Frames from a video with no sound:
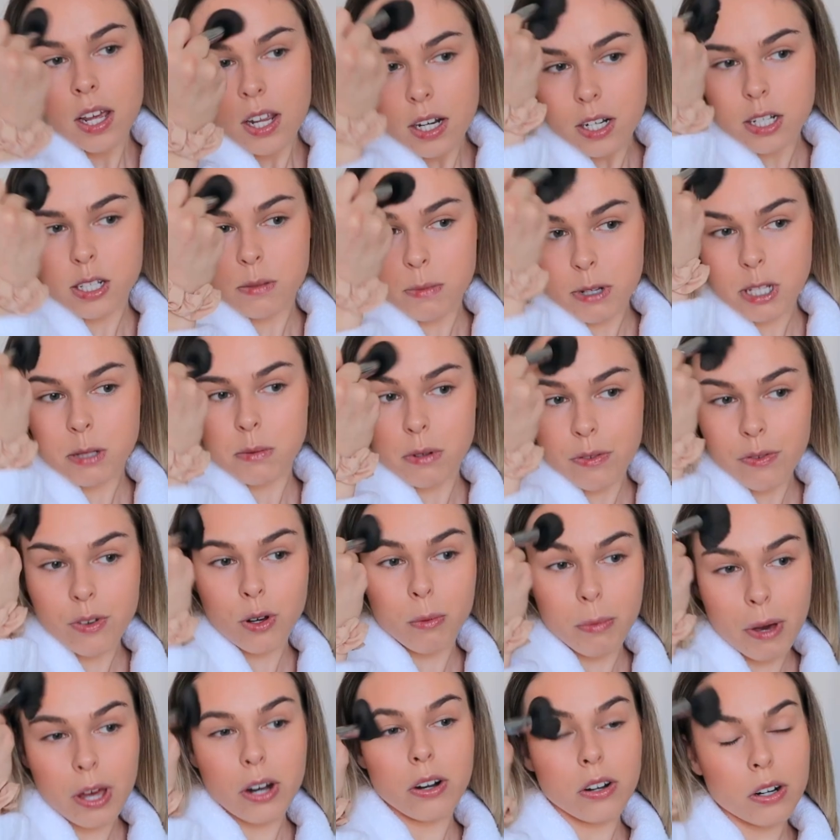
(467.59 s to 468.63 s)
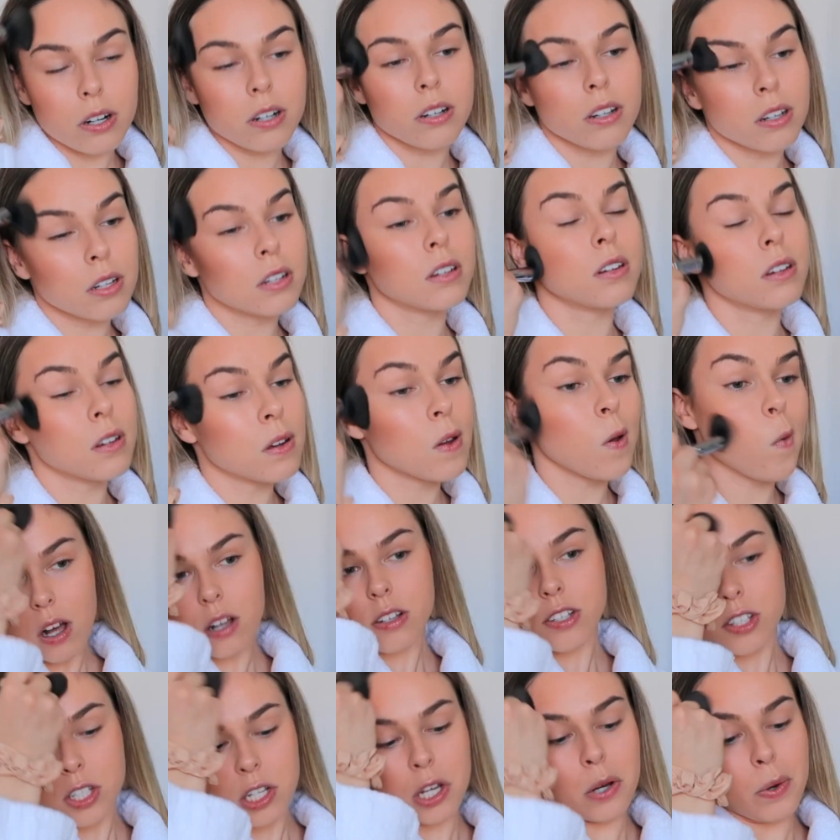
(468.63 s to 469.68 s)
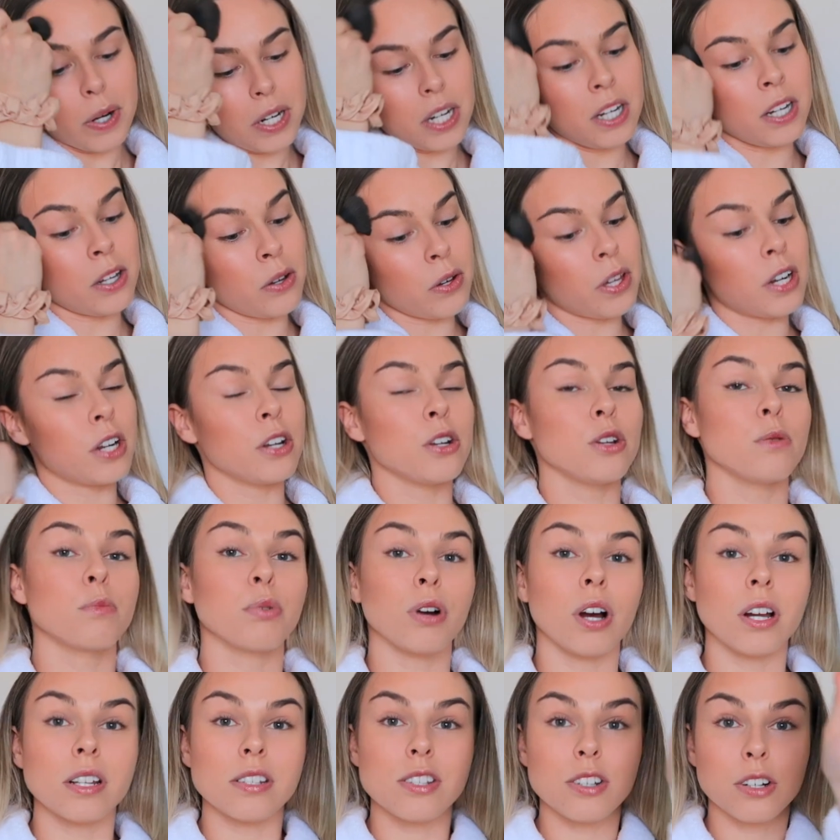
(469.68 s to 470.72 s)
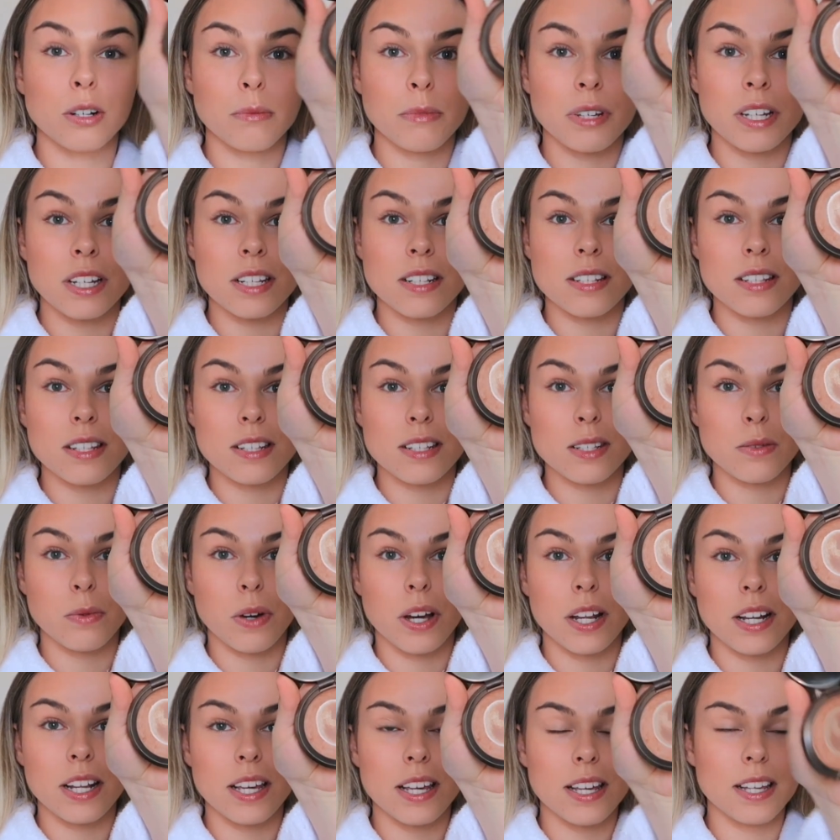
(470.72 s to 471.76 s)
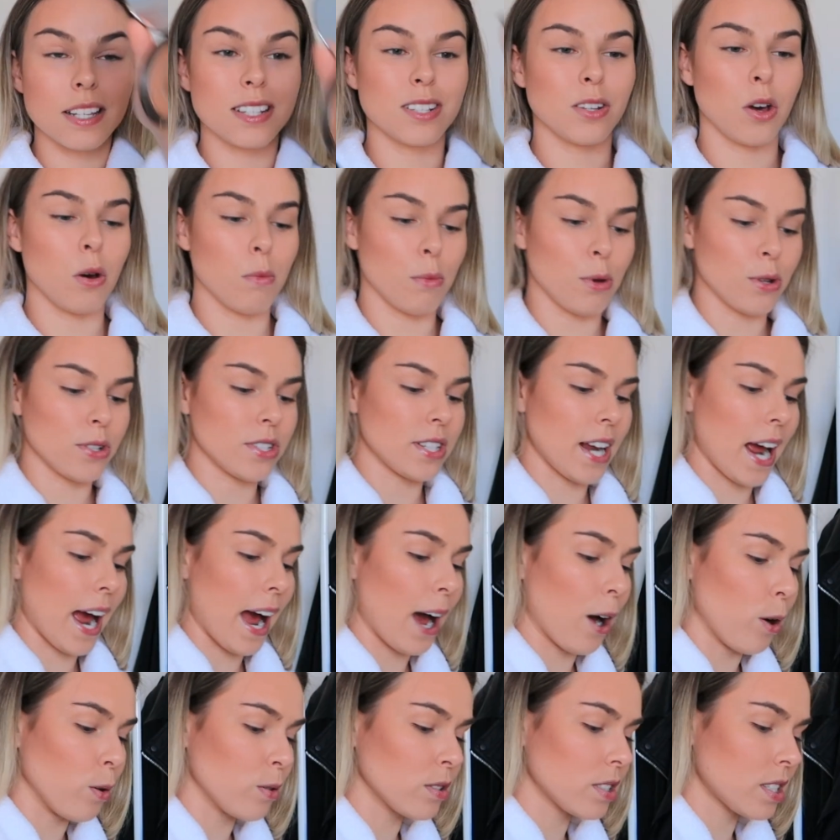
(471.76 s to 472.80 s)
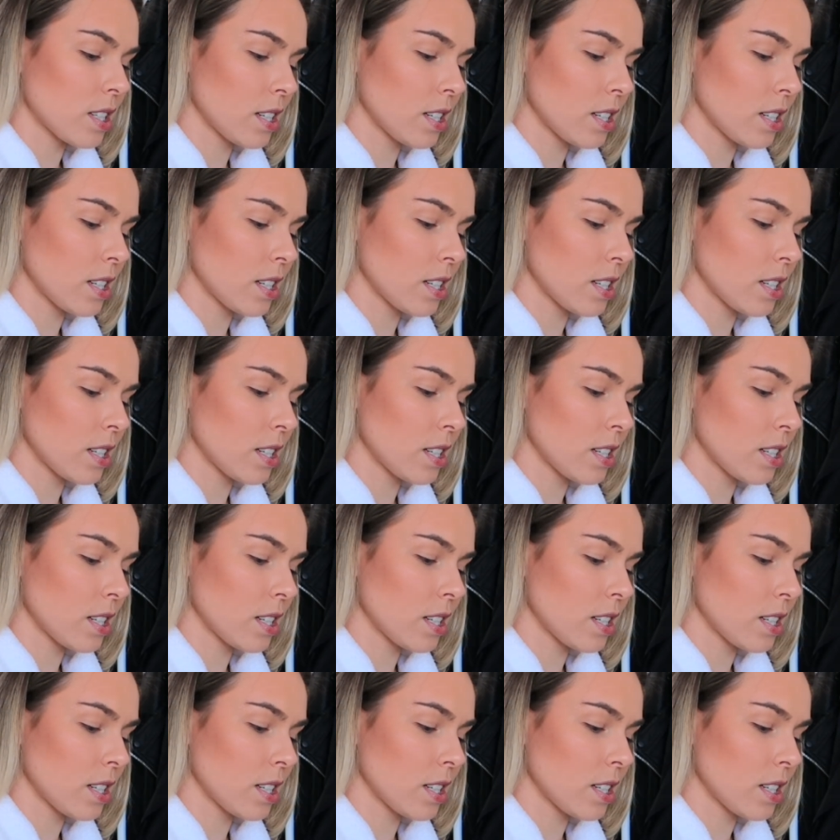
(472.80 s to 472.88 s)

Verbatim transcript: just makes me feel better. Also, I need to go get a new bronzer because this one is almost out.